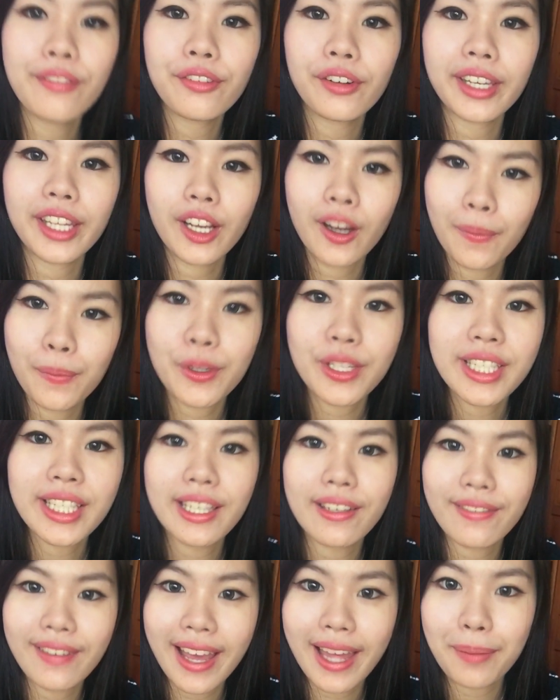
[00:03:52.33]
for the
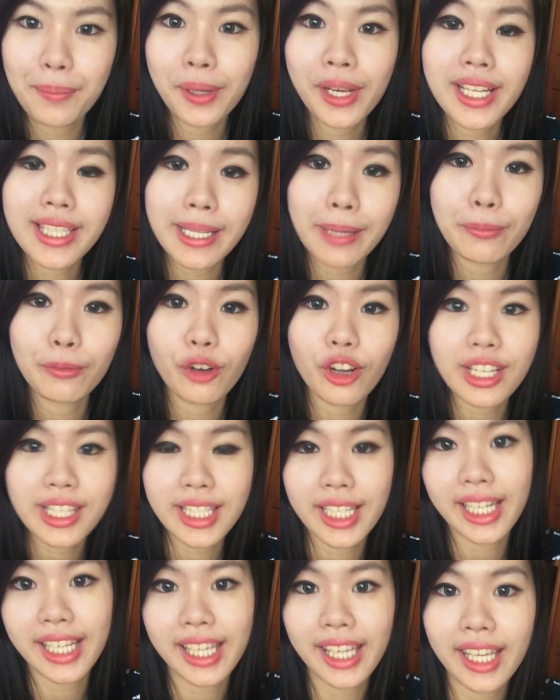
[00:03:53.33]
community event because I'm
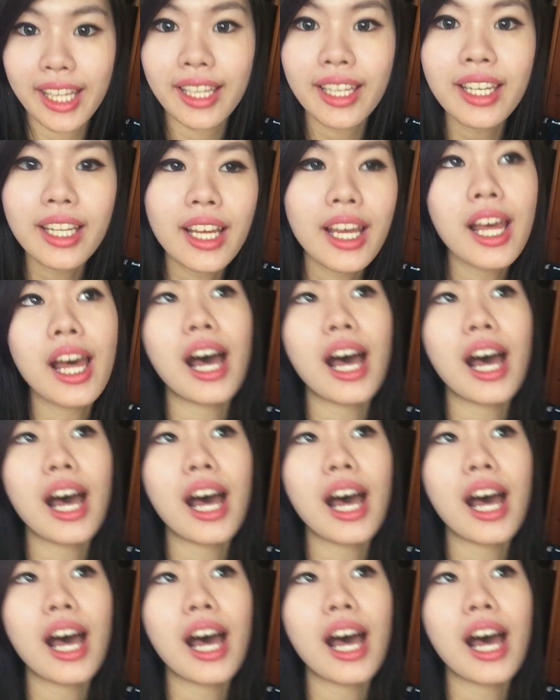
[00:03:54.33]
rostered again.